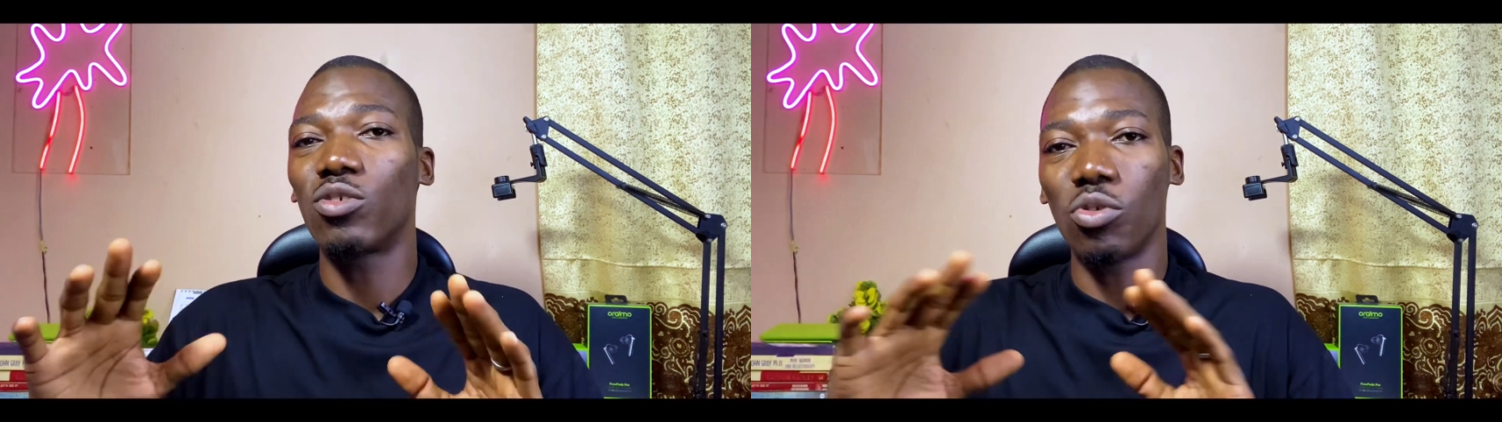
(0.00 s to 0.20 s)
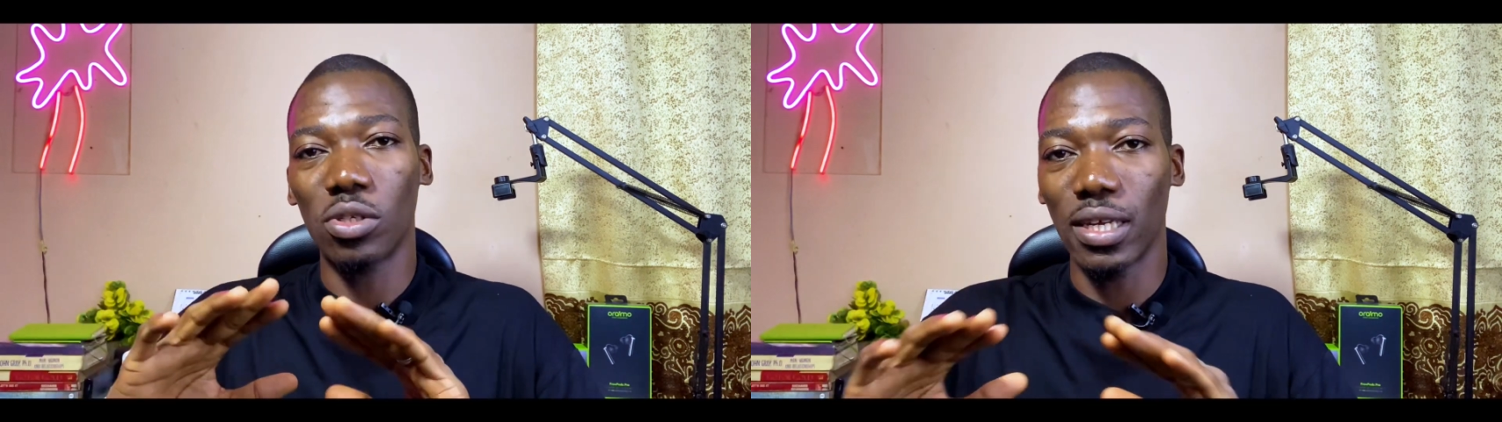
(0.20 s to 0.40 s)

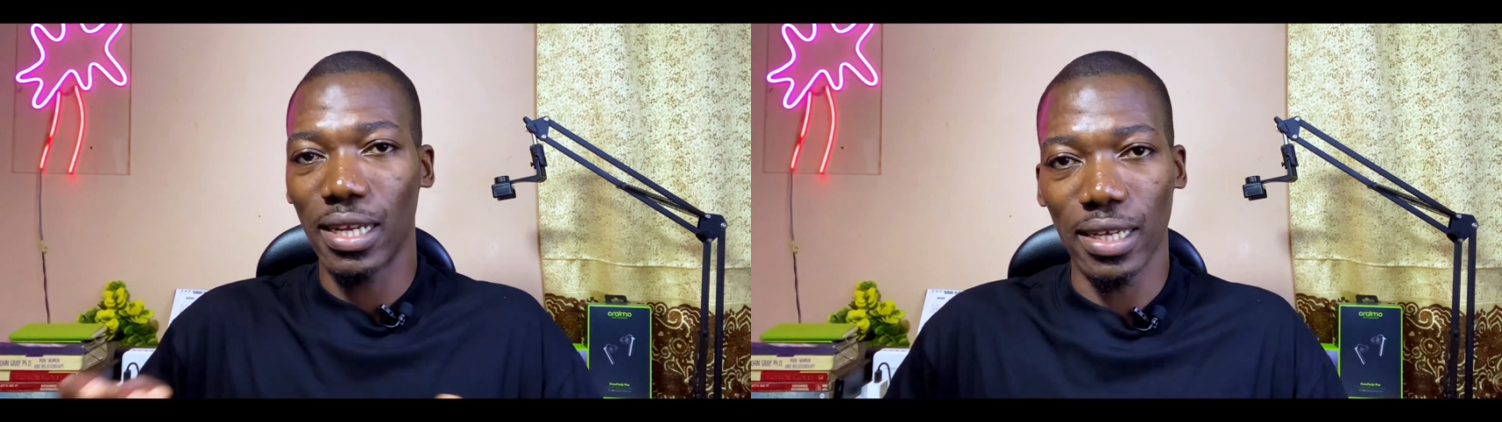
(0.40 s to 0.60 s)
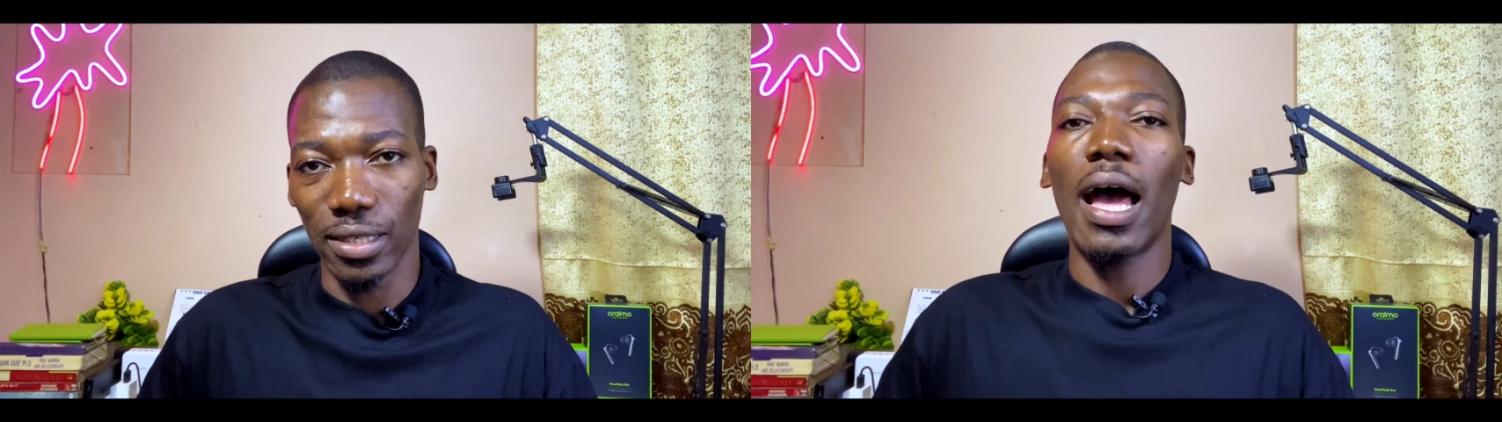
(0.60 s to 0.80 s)
using
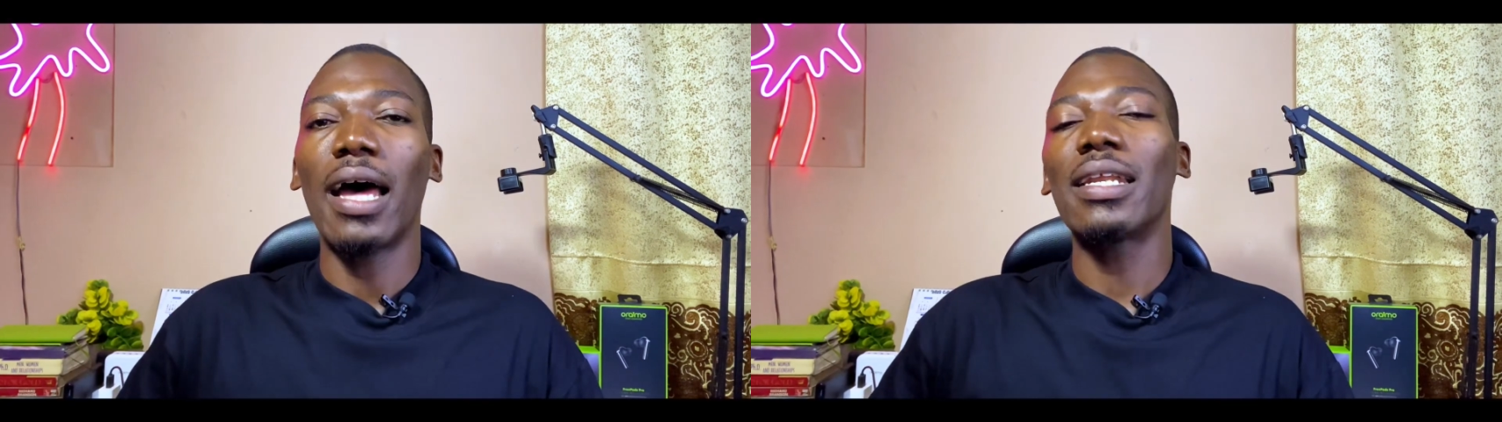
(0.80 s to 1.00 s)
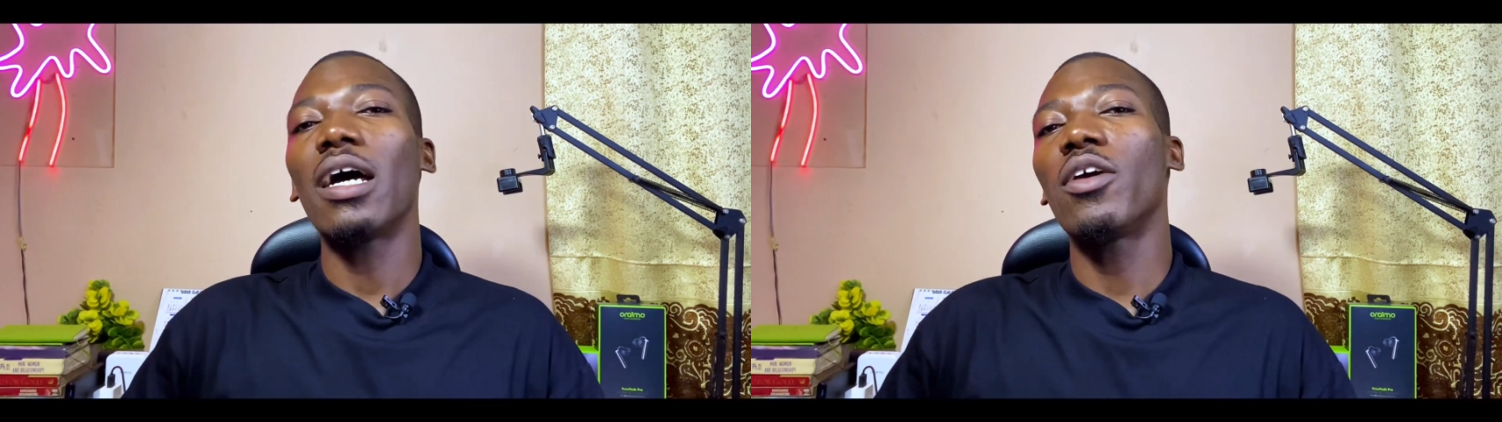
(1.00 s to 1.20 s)
it.
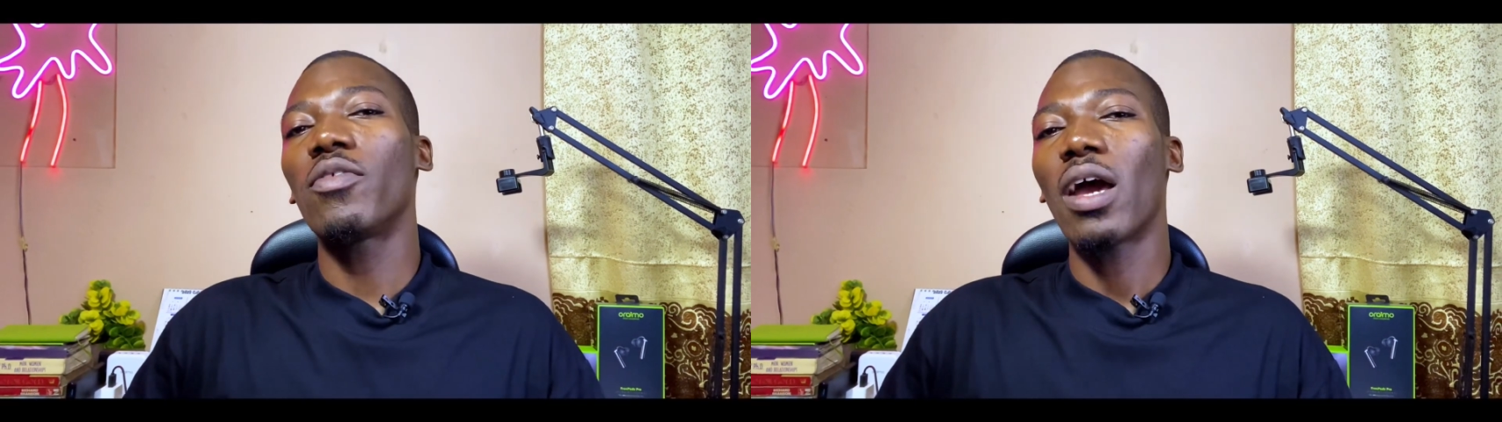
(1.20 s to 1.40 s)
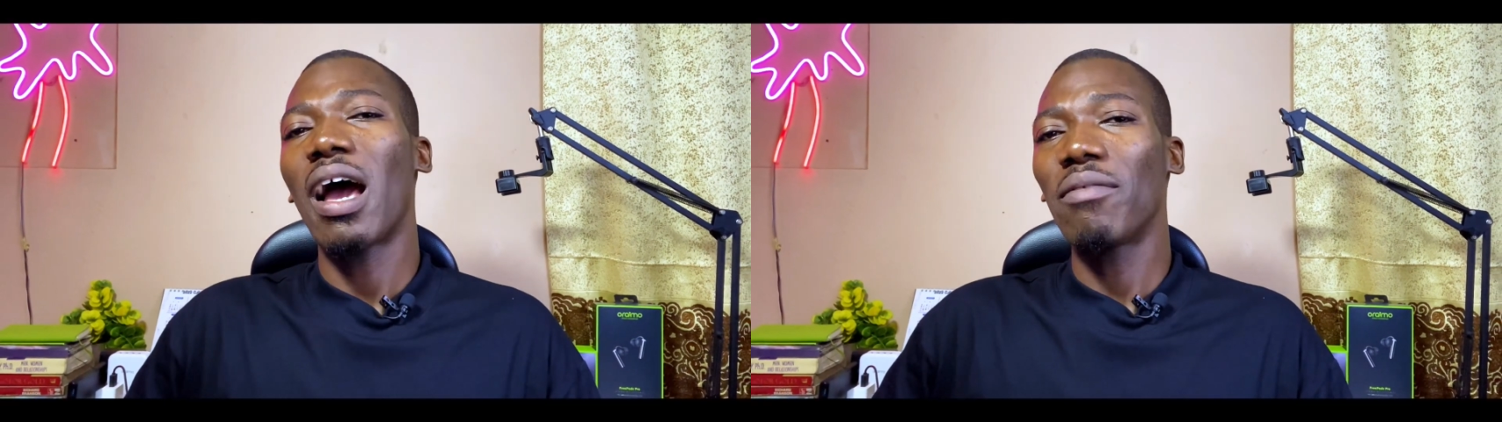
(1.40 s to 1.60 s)
And now if
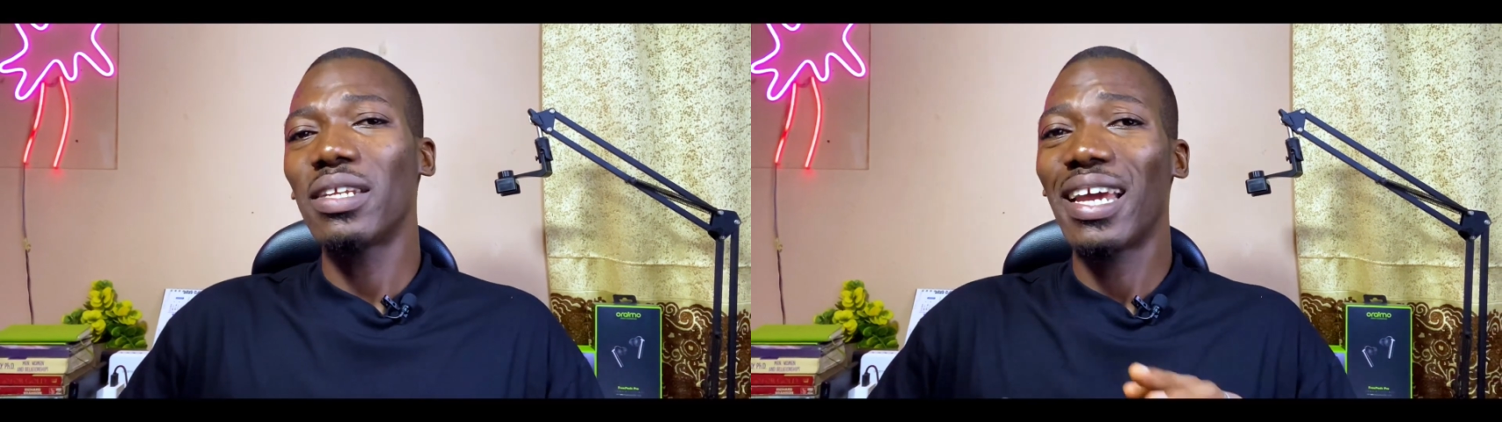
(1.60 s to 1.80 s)
you are having